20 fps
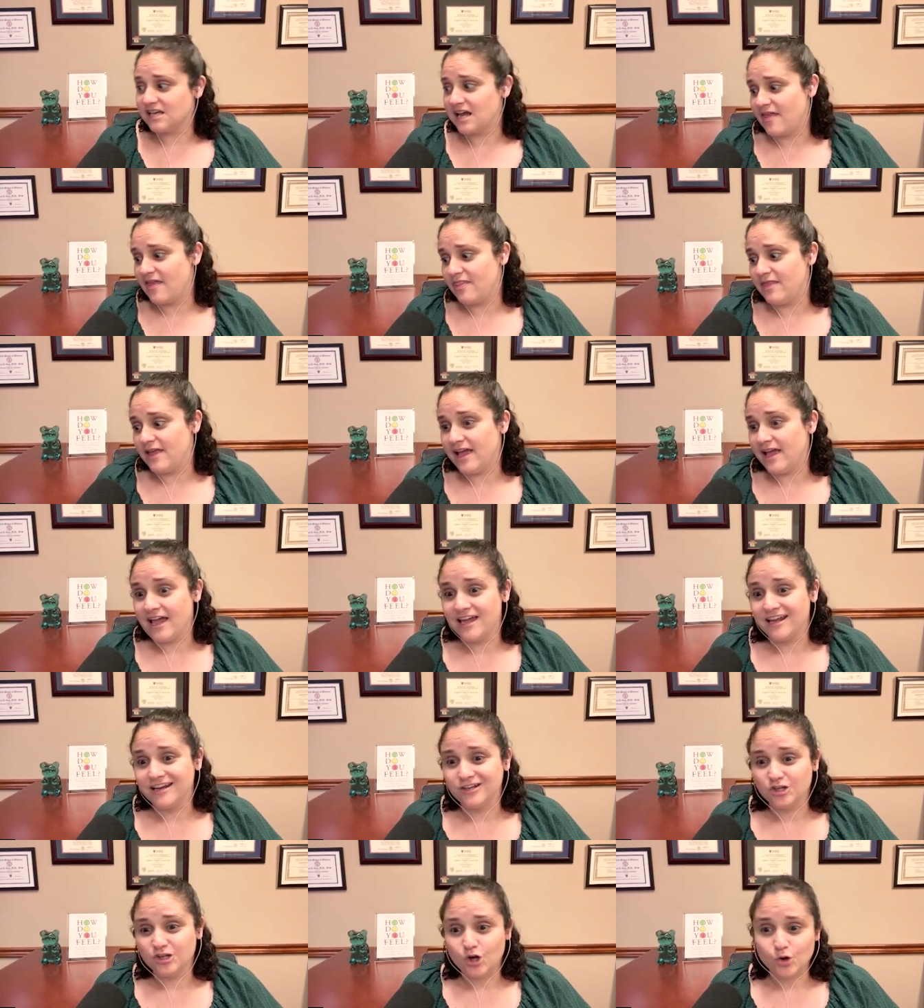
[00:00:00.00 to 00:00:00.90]
and
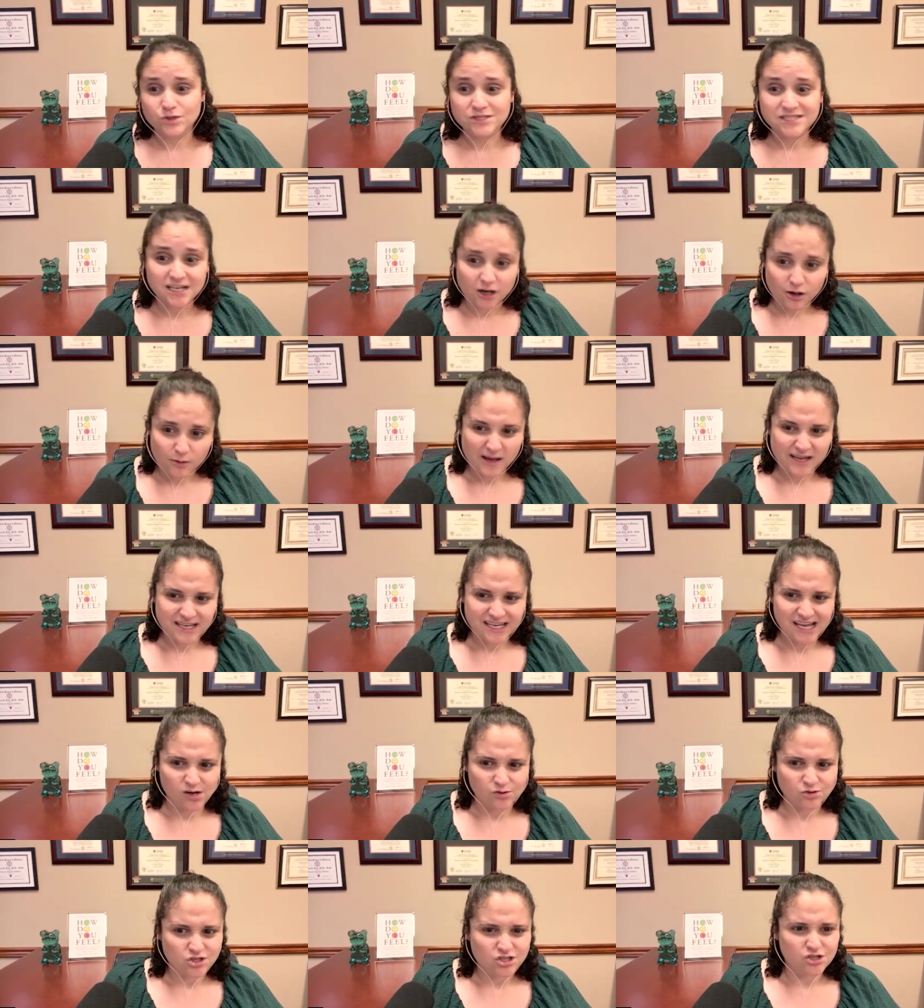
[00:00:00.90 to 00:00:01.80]
then go sit on my
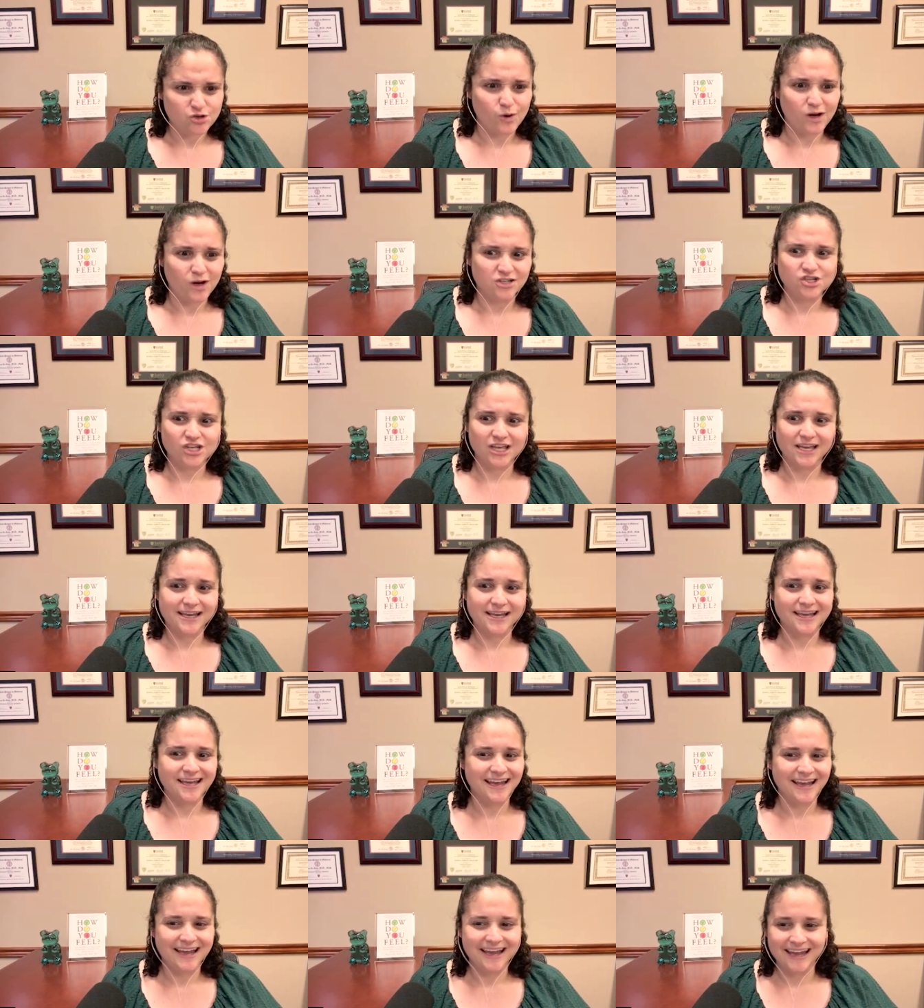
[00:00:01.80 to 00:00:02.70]
couch to watch like
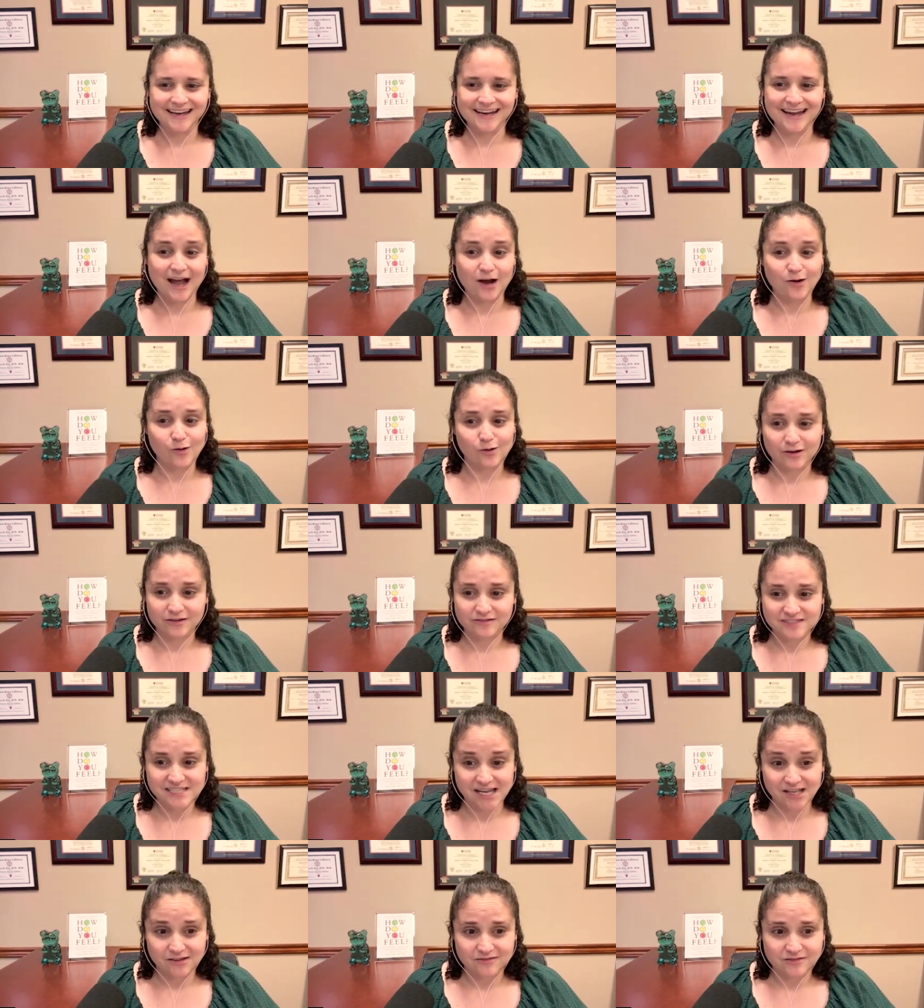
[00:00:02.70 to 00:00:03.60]
an hour of
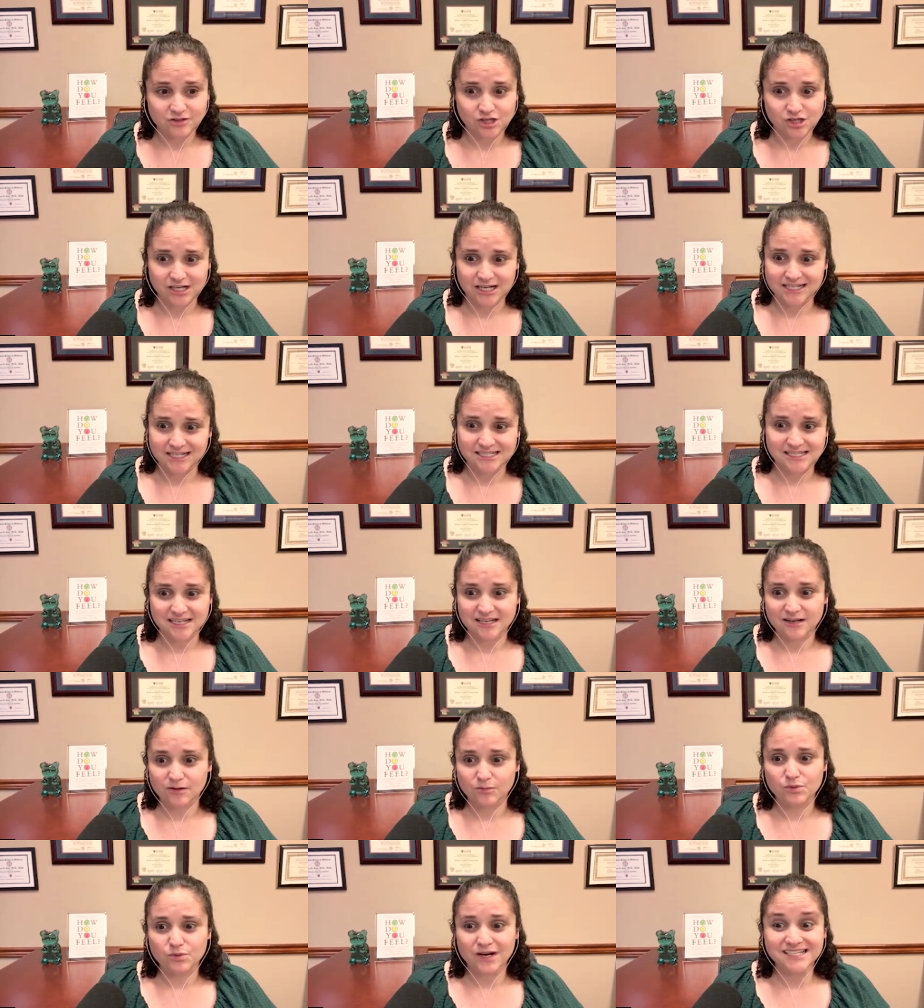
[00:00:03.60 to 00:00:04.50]
television and
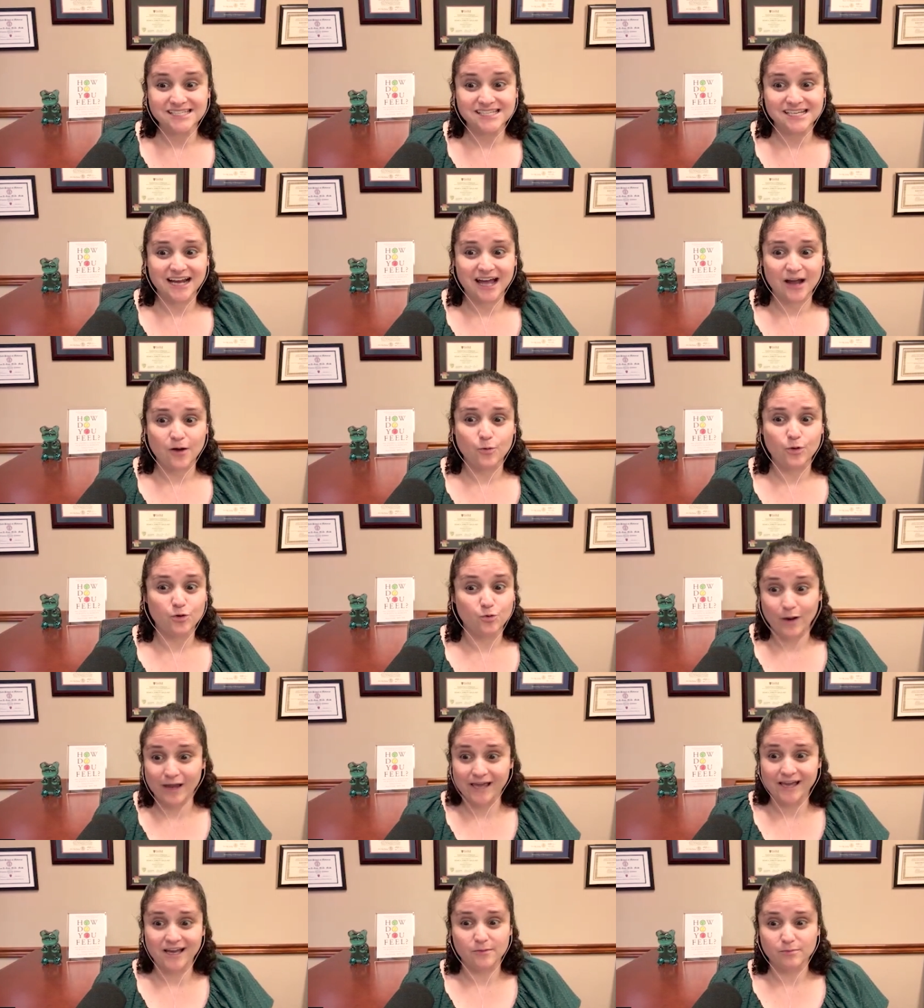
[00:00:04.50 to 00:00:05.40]
decompress, and I would
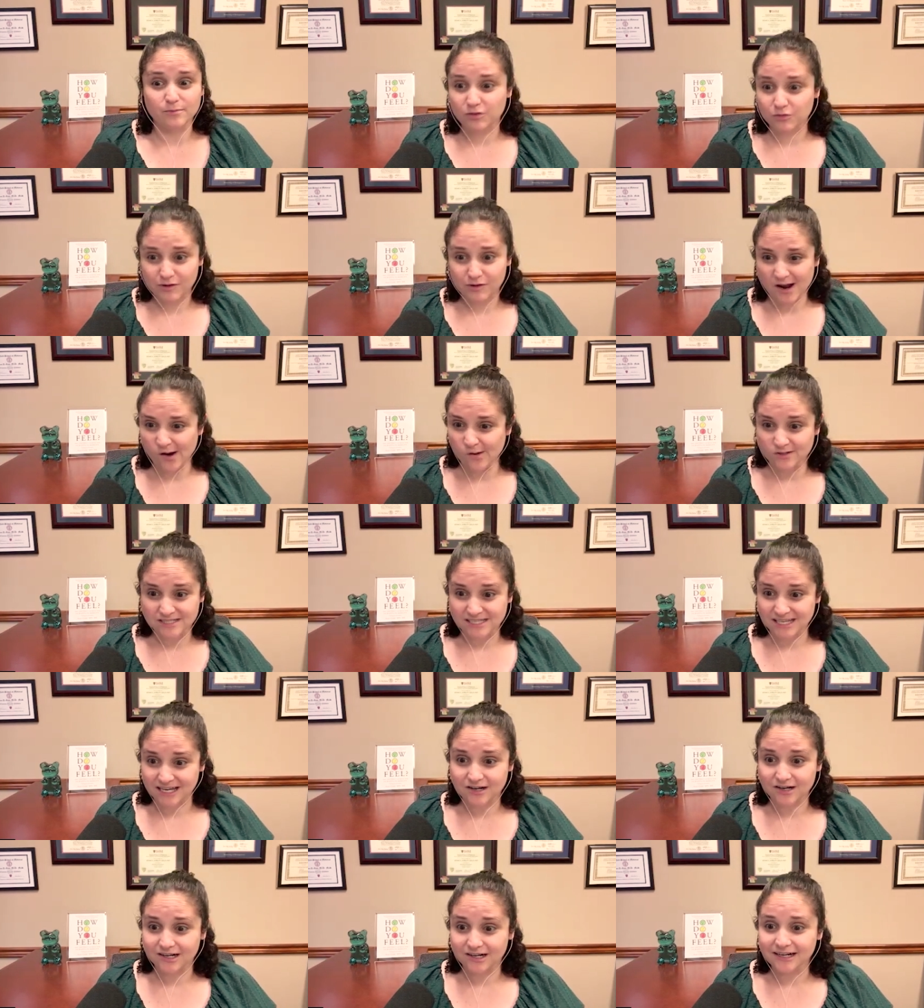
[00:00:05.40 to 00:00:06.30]
wake up 3 hours
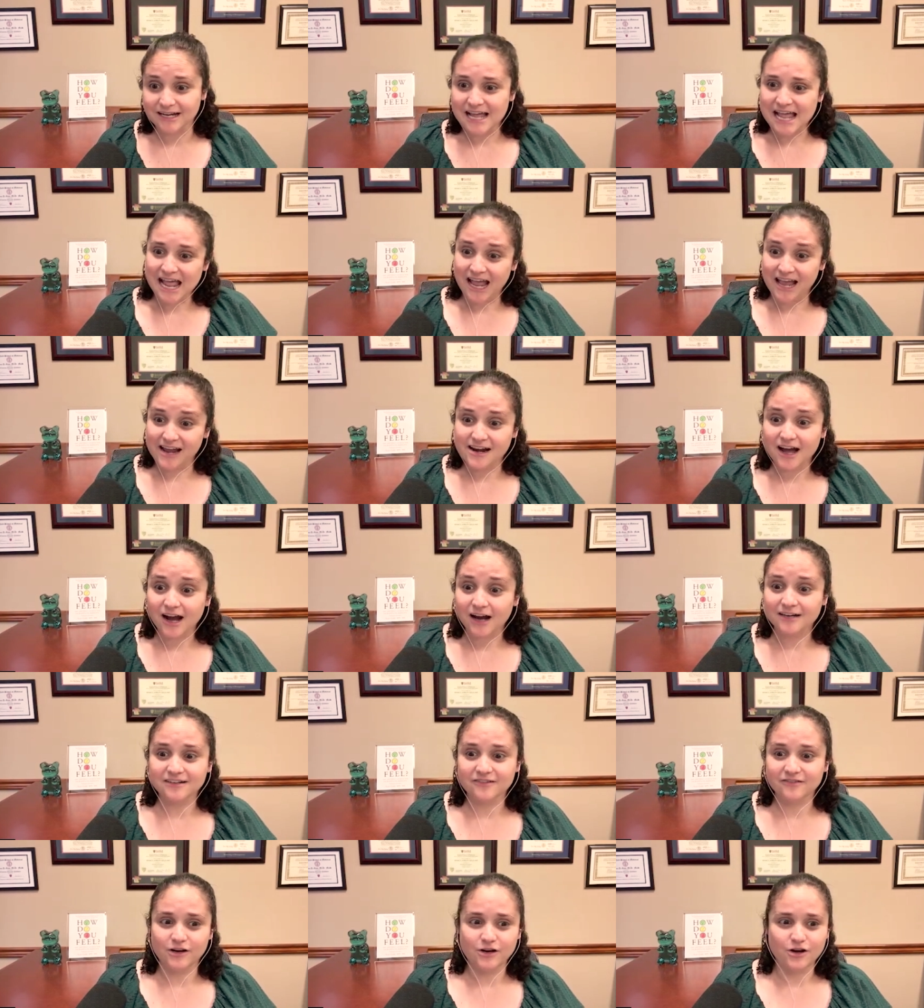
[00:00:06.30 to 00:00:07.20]
later and not
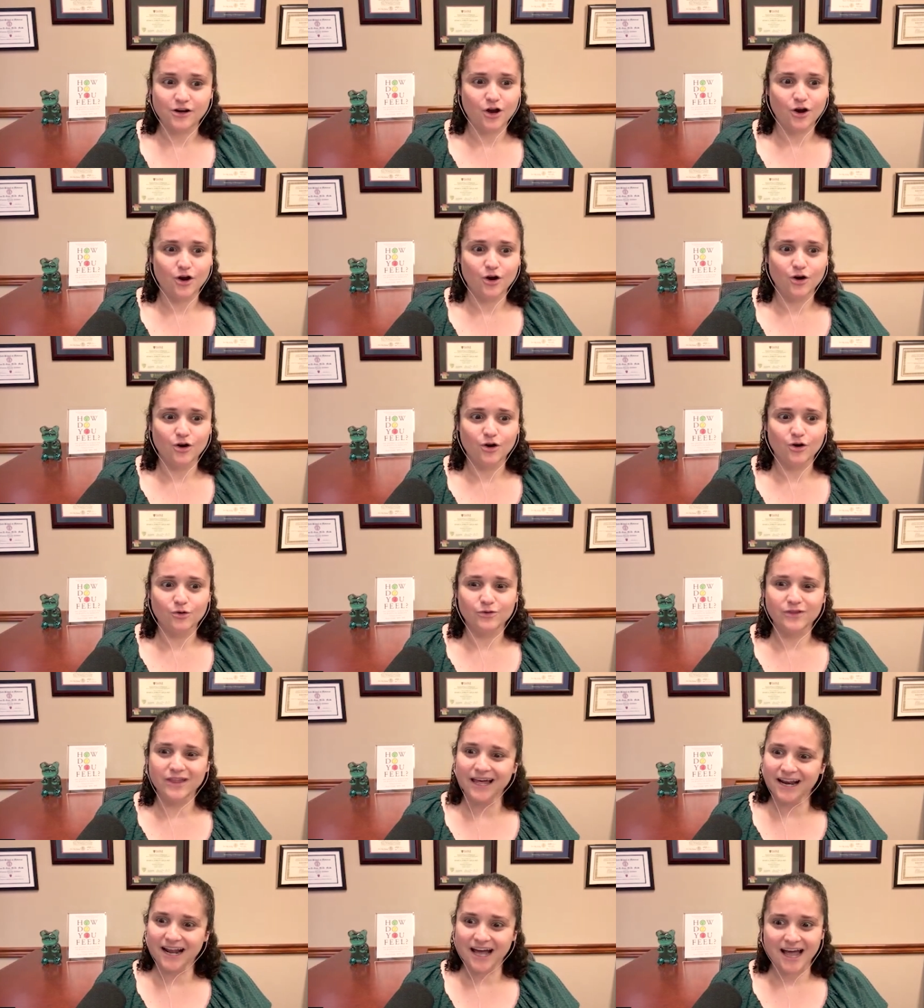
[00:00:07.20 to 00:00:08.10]
even know
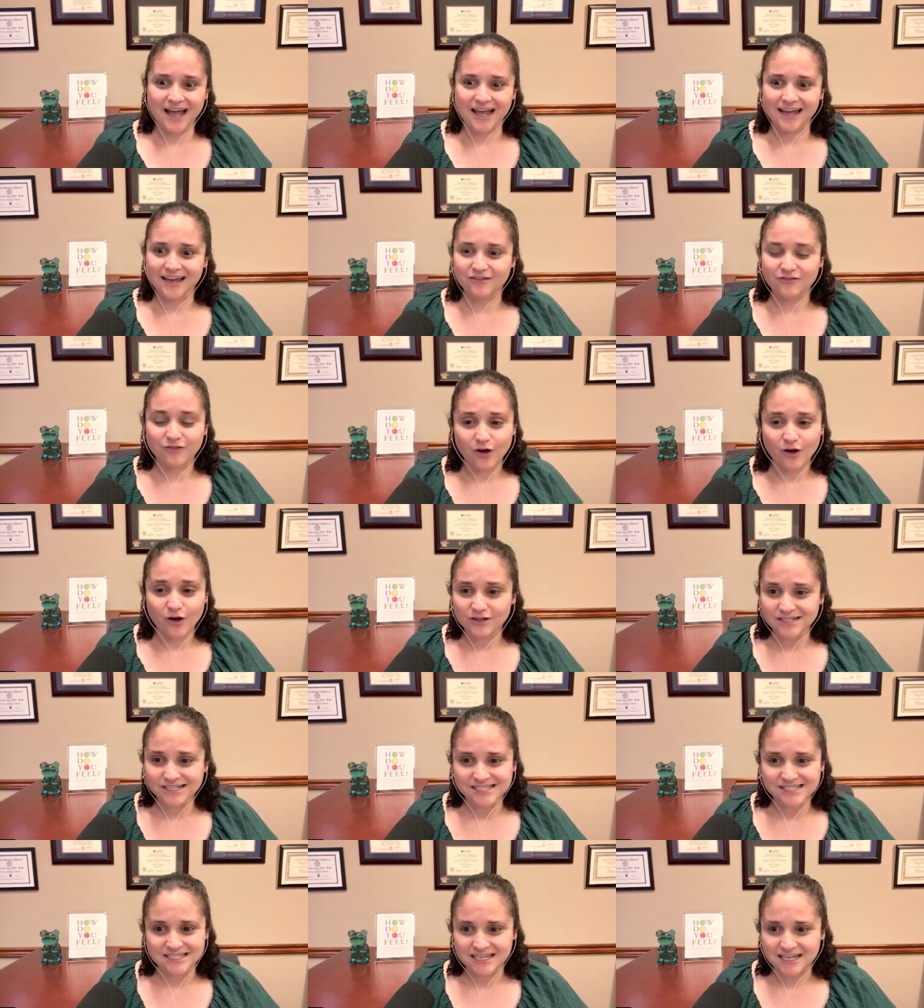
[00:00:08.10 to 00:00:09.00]
that I had fallen
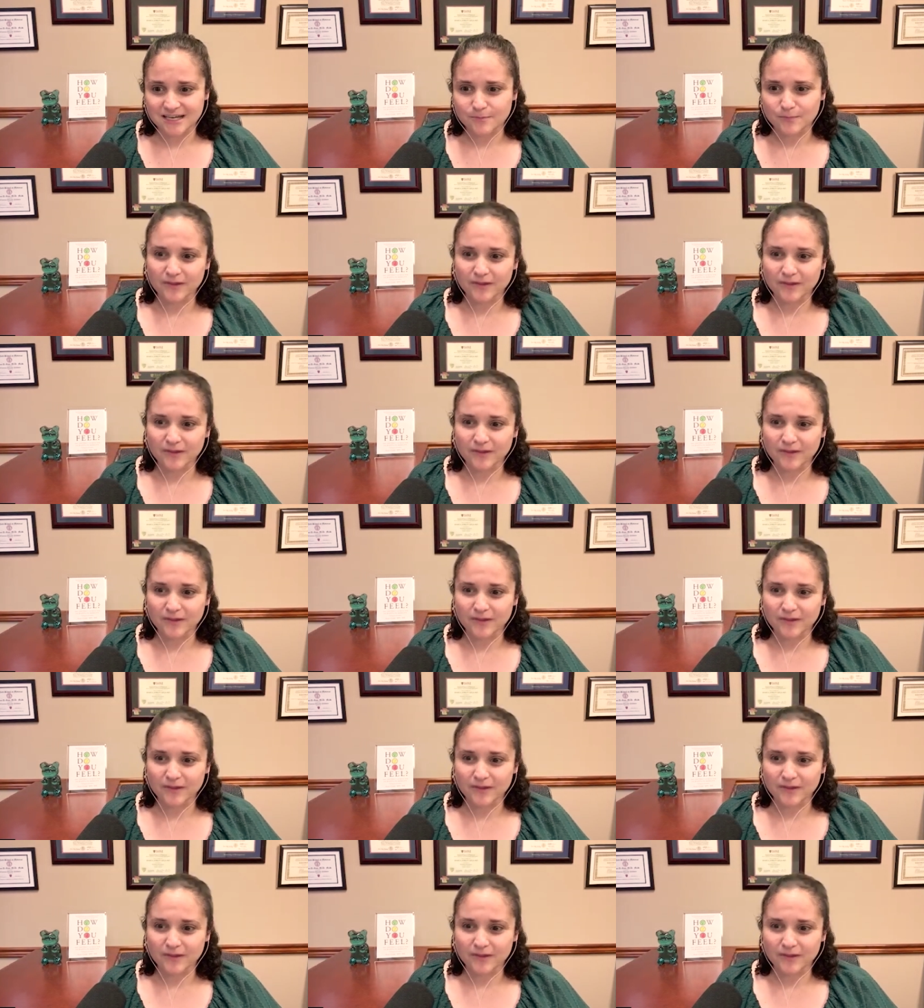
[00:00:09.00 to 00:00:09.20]
asleep.